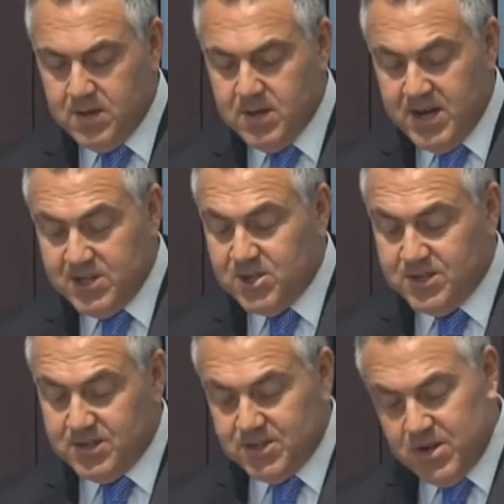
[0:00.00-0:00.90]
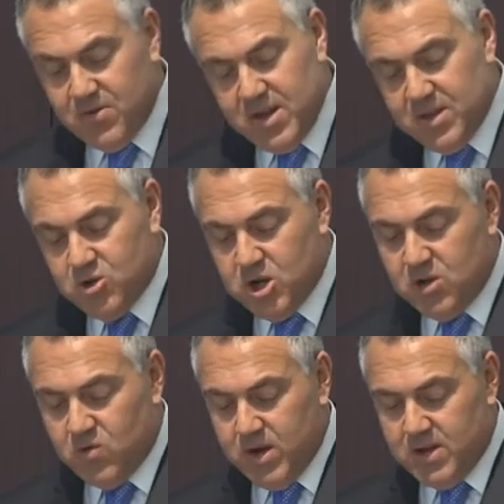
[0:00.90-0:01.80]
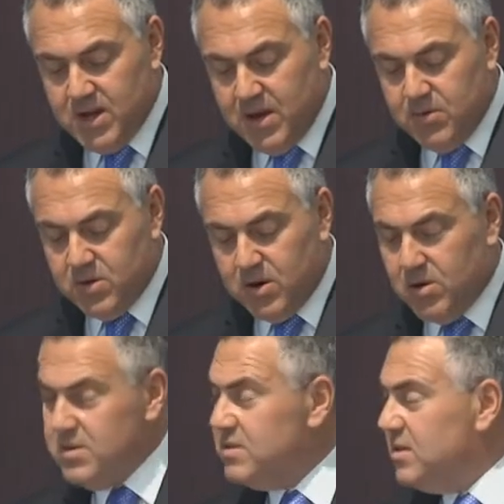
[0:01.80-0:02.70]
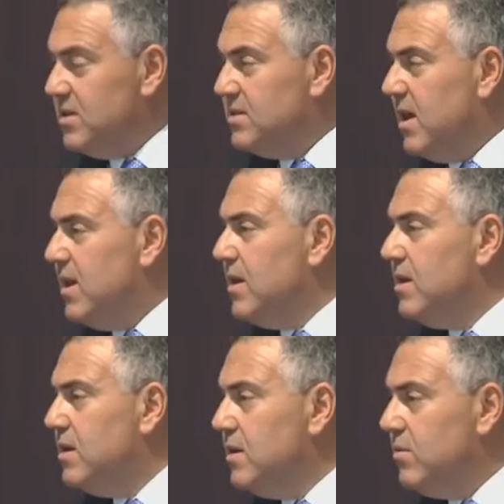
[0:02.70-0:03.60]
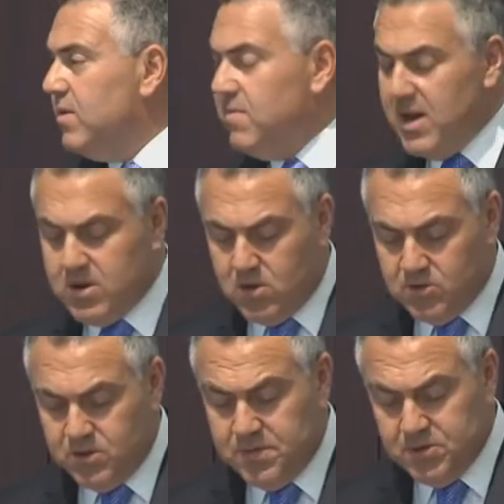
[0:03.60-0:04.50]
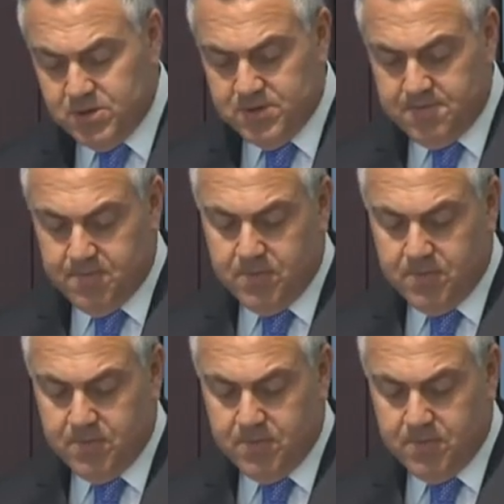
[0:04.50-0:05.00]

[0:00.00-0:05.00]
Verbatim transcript: The nations that sit around the G20 table can honestly say we have made a contribution.